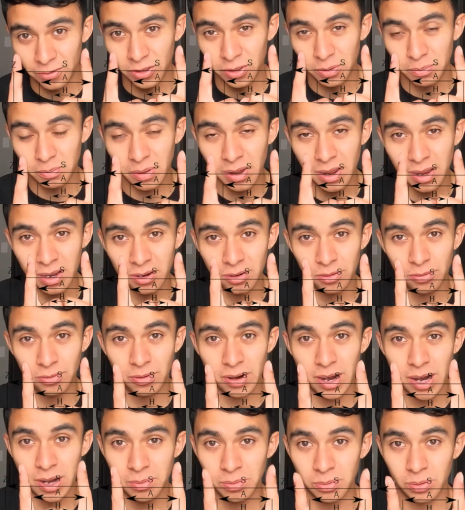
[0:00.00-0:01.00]
the
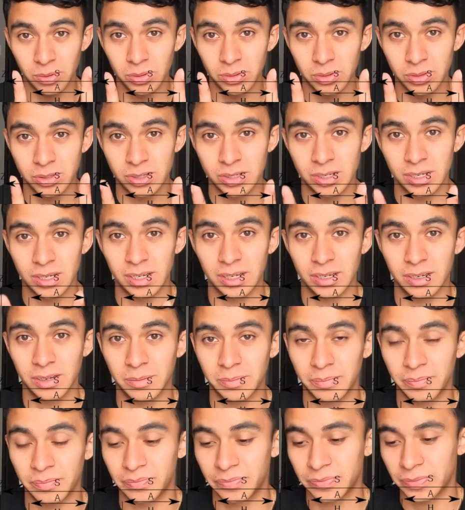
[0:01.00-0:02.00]
myofibrils,
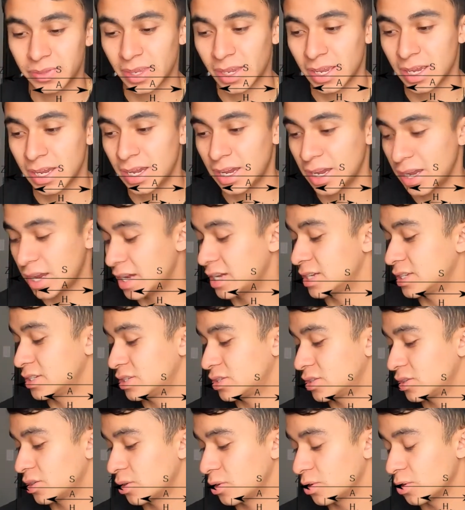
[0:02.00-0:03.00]
and
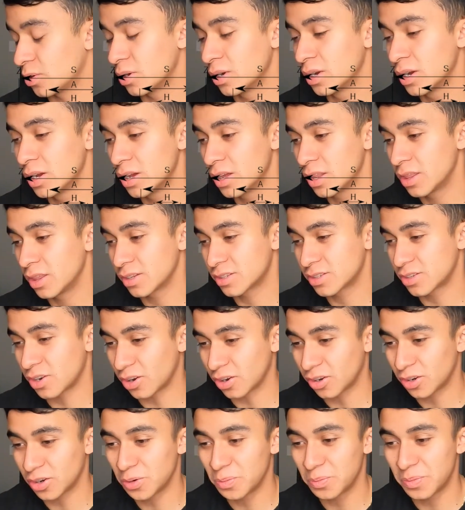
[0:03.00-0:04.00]
so the
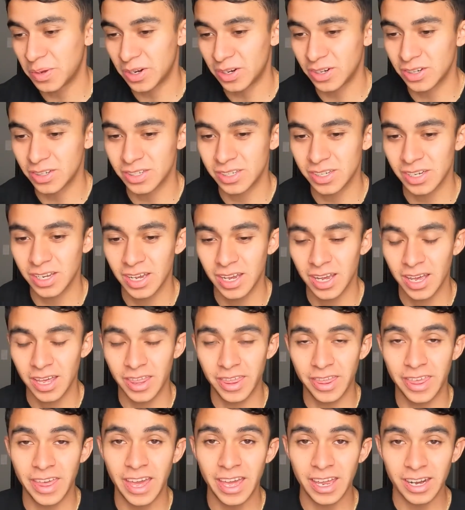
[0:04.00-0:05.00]
sarcomeres.
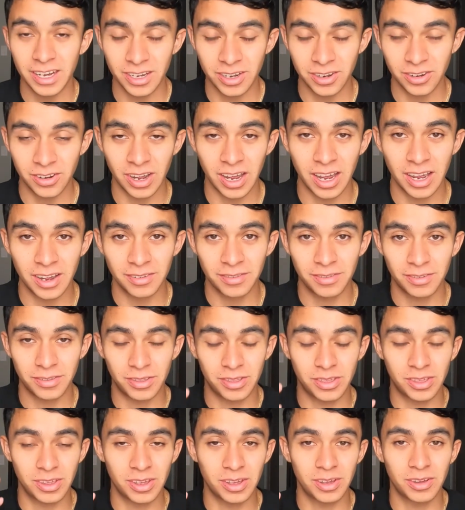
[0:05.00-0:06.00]
Then you have
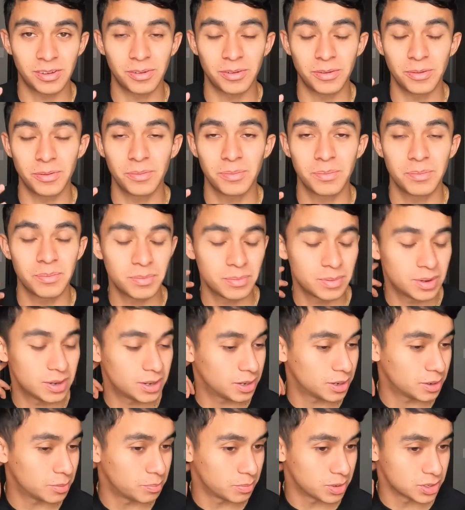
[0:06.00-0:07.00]
the
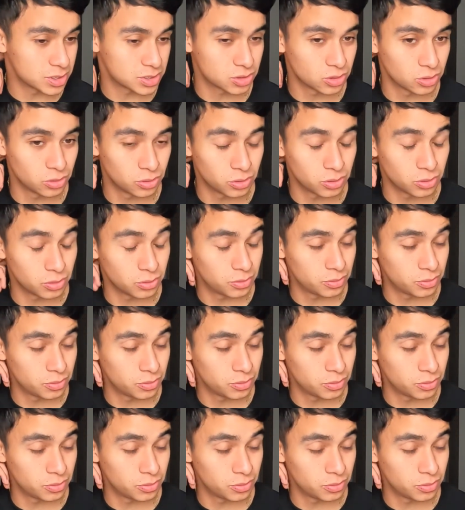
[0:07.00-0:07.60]
muscle